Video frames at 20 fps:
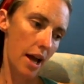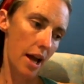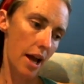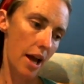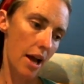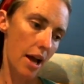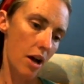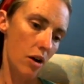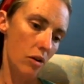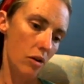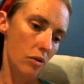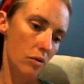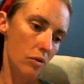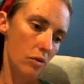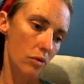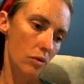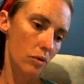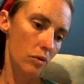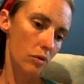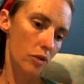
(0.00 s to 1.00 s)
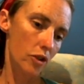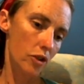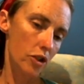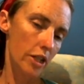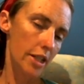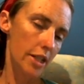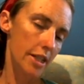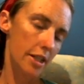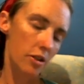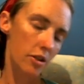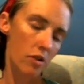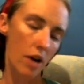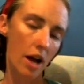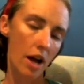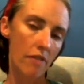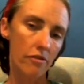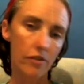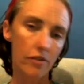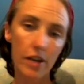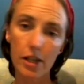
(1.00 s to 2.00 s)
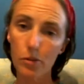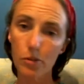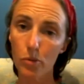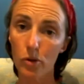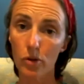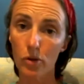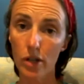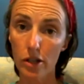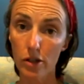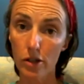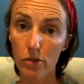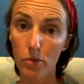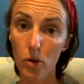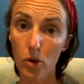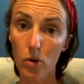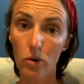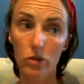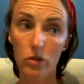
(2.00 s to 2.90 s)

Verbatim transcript: how she did not have Facebook as support.